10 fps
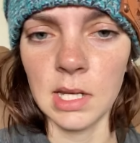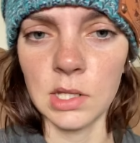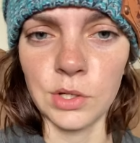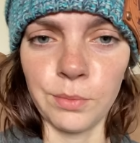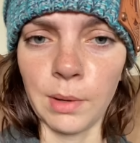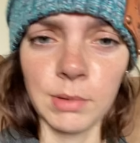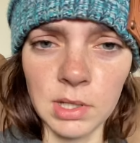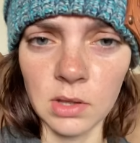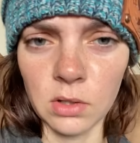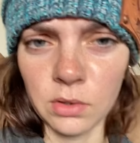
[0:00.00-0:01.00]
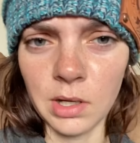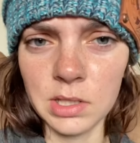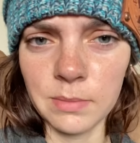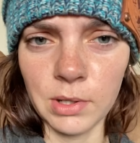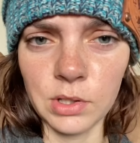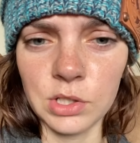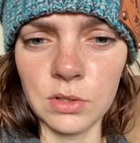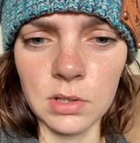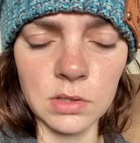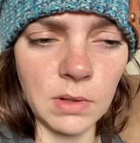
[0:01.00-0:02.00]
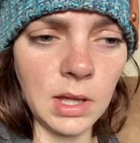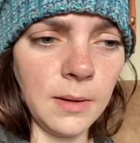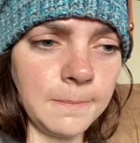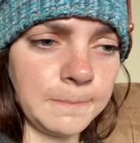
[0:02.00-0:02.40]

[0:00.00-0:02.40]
and you probably could learn lots about your students with it.